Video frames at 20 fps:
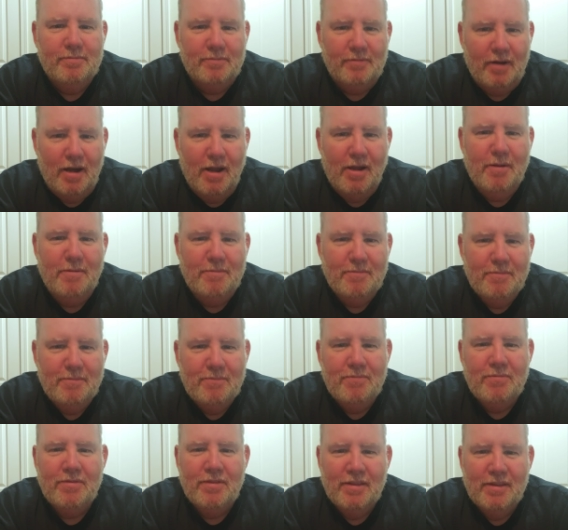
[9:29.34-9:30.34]
right?
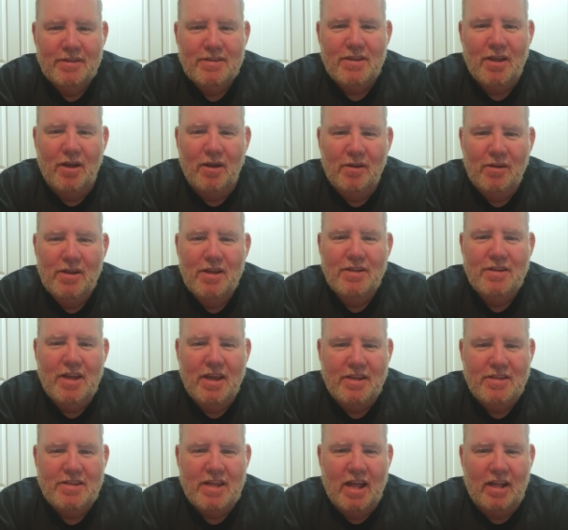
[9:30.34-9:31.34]
So
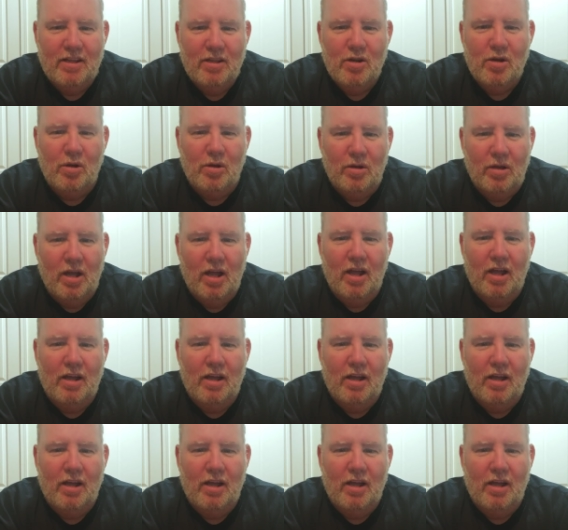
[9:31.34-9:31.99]
takes that little